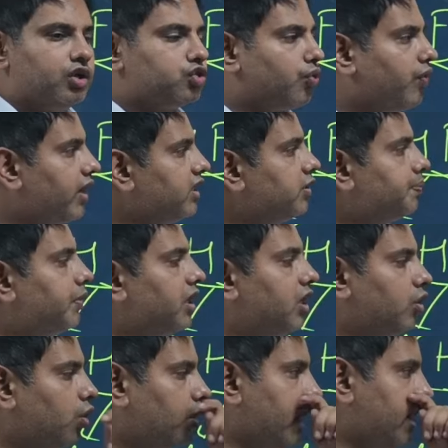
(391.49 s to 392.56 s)
So what is
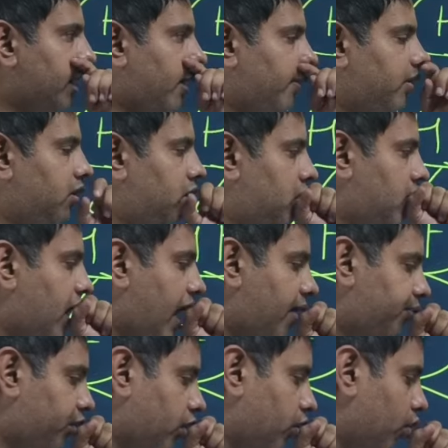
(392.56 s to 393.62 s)
preload and
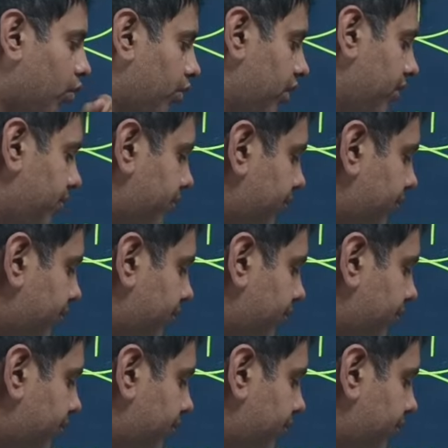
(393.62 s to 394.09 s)
afterload?